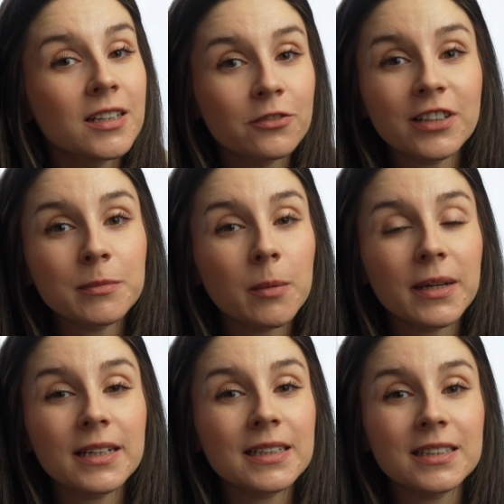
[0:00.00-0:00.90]
Figma
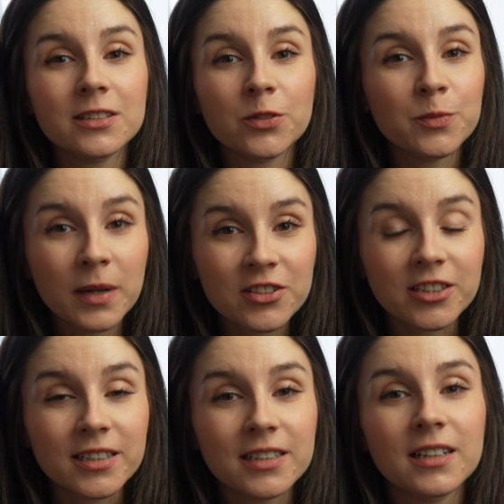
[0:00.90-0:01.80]
Make is not
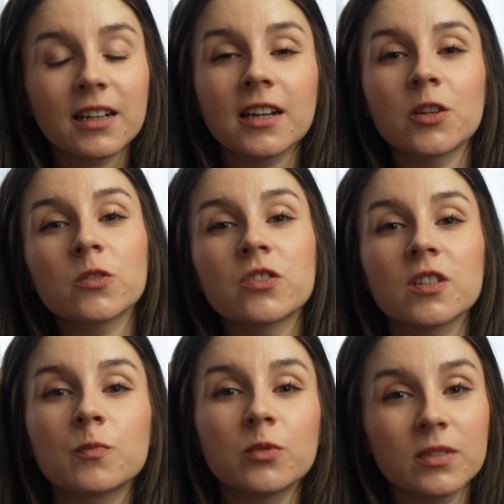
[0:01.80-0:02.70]
magic. I cannot
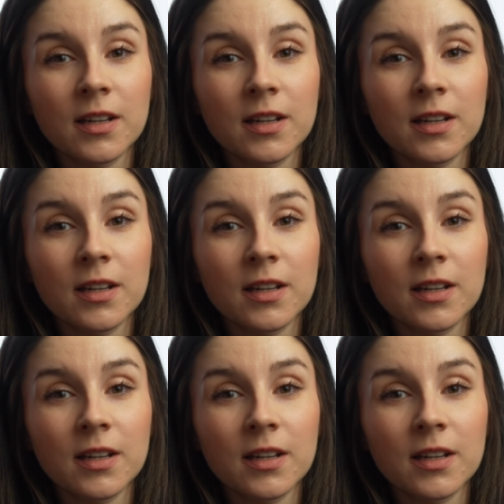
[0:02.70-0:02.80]
just put